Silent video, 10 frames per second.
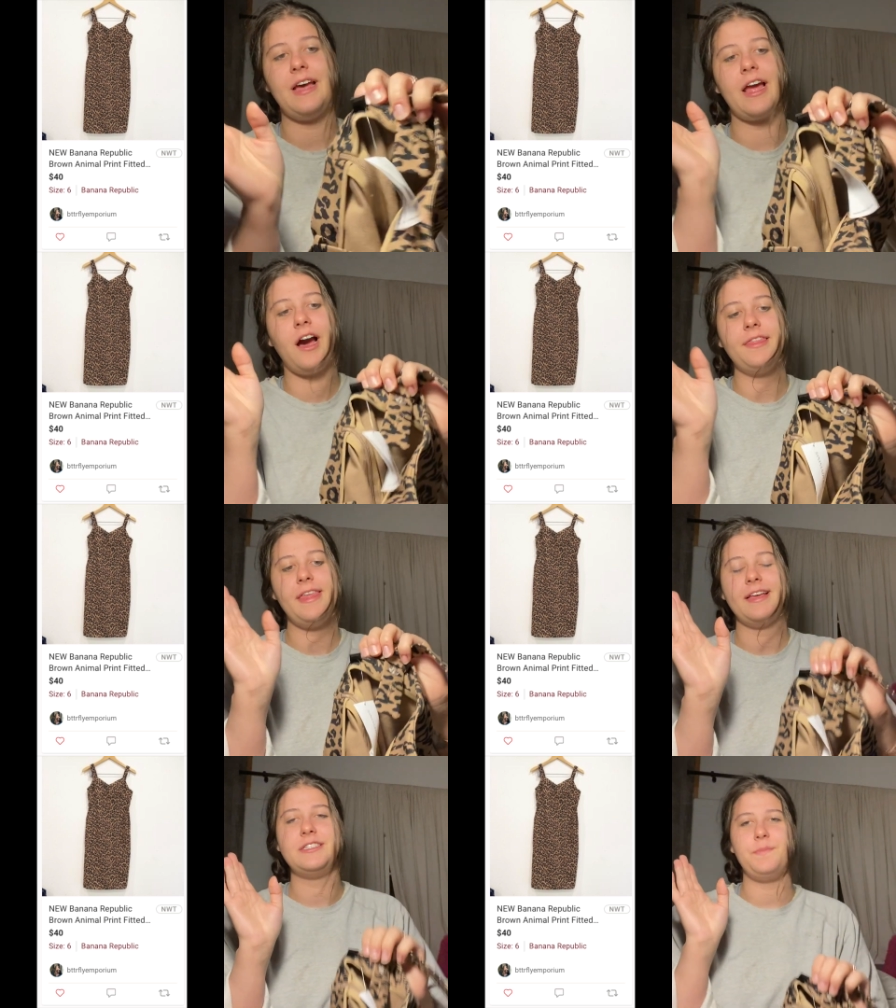I got
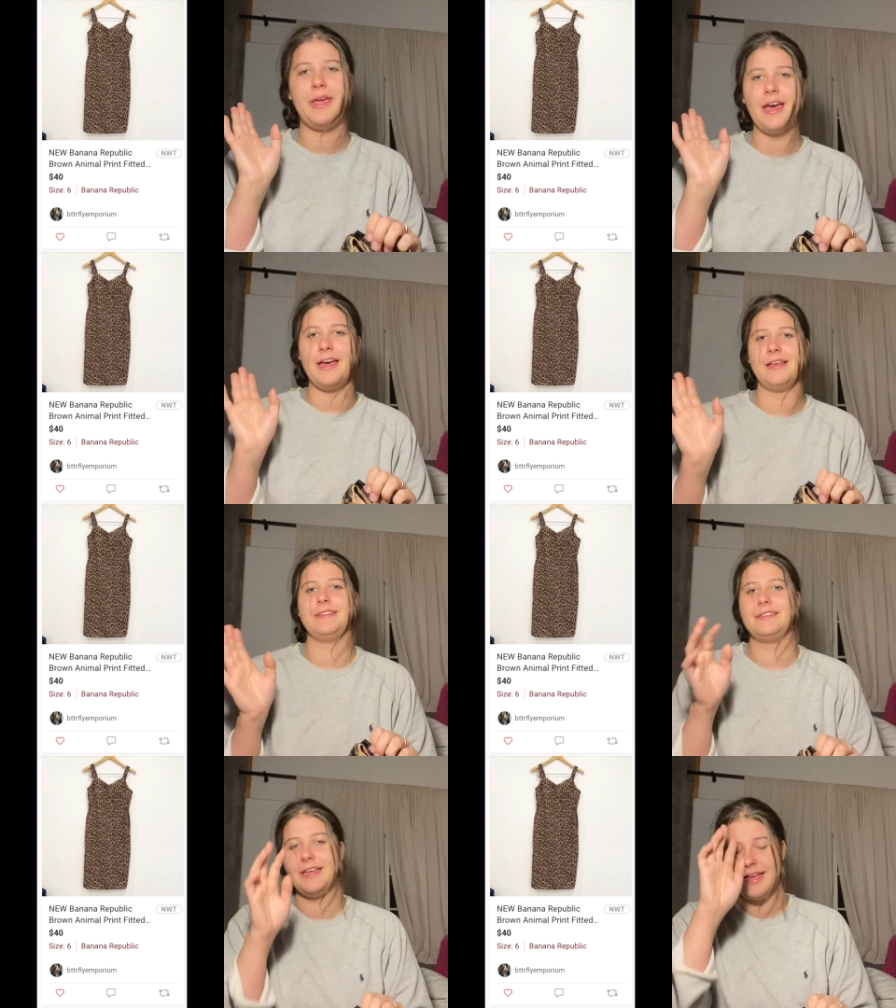this
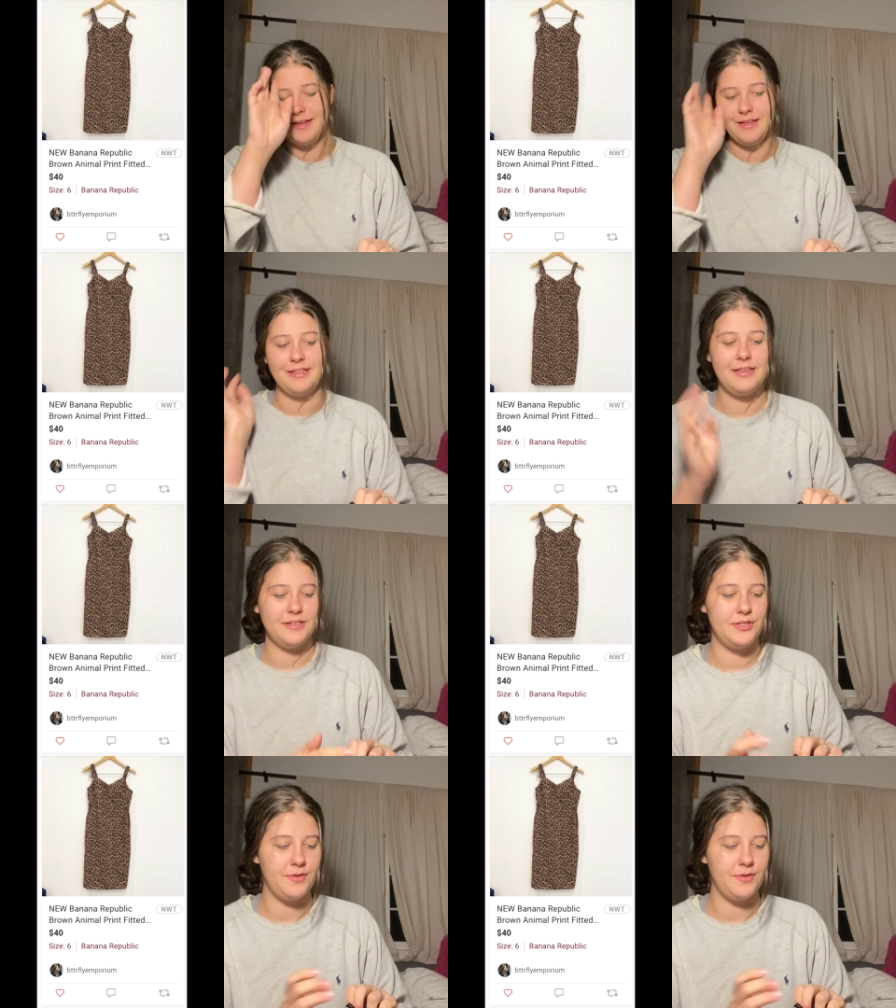because it's